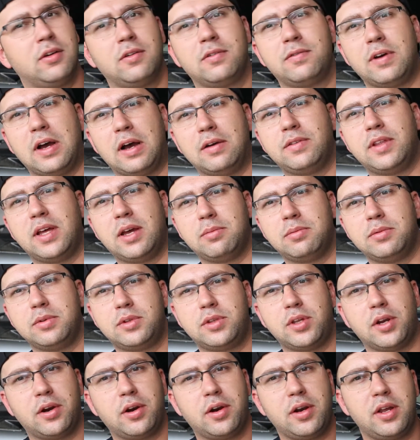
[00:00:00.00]

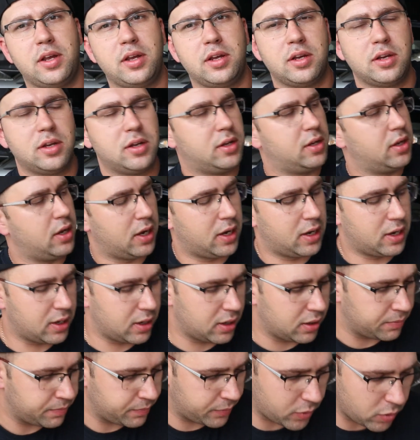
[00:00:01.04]
5W30
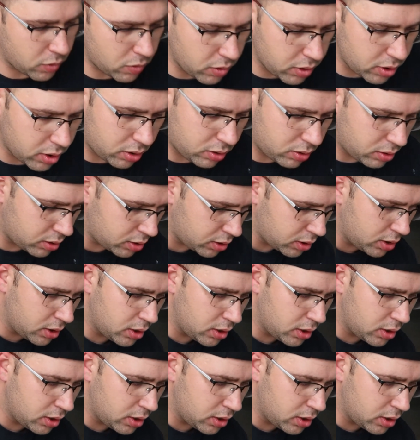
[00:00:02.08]
oil.